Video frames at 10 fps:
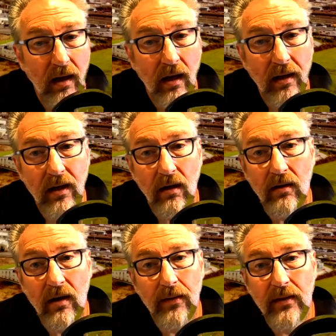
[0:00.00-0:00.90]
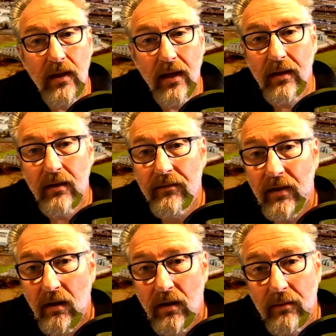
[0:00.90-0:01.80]
I can't go into any of the
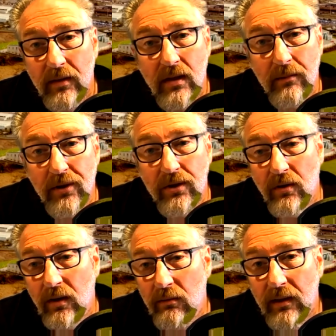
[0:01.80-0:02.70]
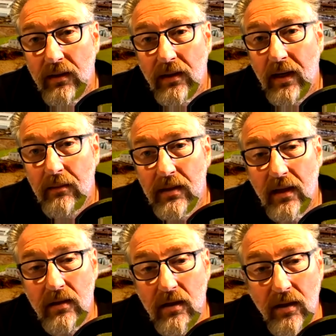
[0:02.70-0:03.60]
arguments. I'm just trying to read the names
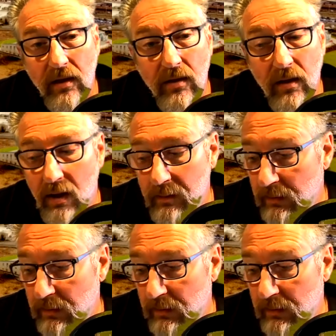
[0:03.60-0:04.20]
out so that you know how many